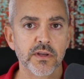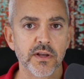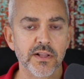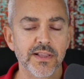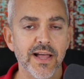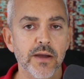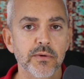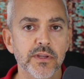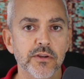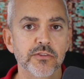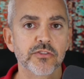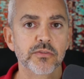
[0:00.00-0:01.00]
allowing
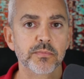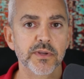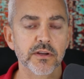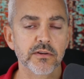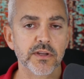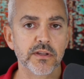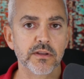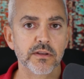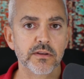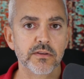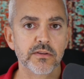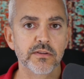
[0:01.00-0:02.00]
your spirit
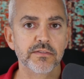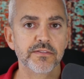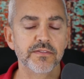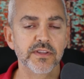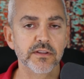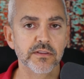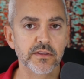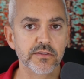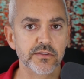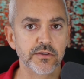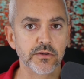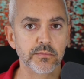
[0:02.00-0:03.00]
to feel
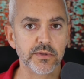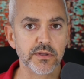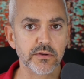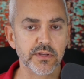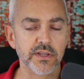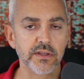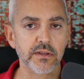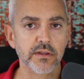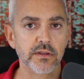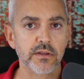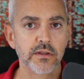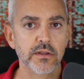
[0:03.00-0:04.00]
this inner beauty
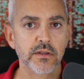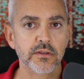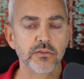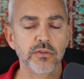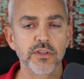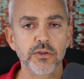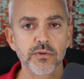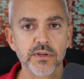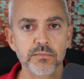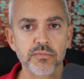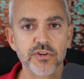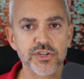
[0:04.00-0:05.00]
so that you
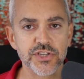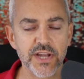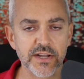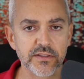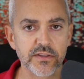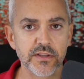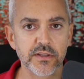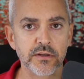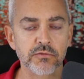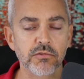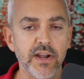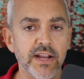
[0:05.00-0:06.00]
can project it
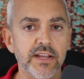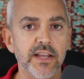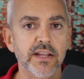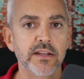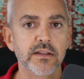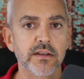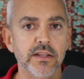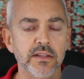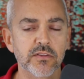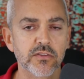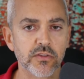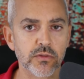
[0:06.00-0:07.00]
and radiate it
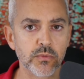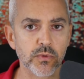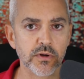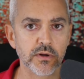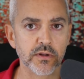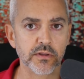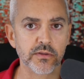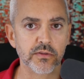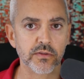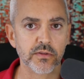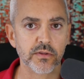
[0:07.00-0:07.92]
into the world.